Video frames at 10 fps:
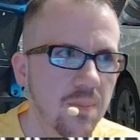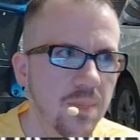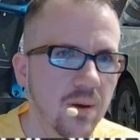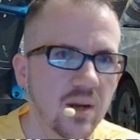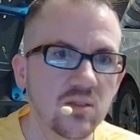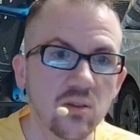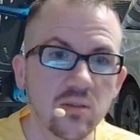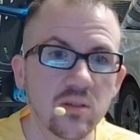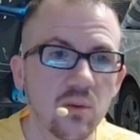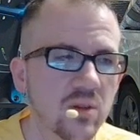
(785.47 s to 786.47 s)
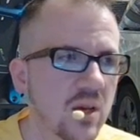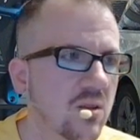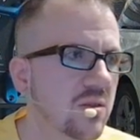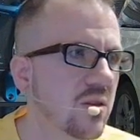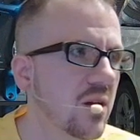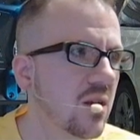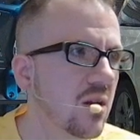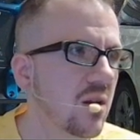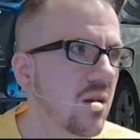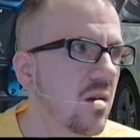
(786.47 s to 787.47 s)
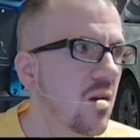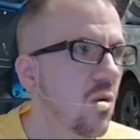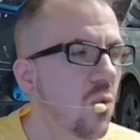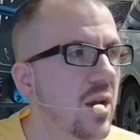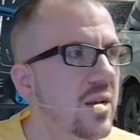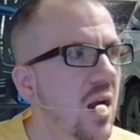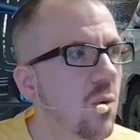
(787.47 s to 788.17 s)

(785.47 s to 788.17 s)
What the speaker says: All right, so let's look at what that looks like. Right now,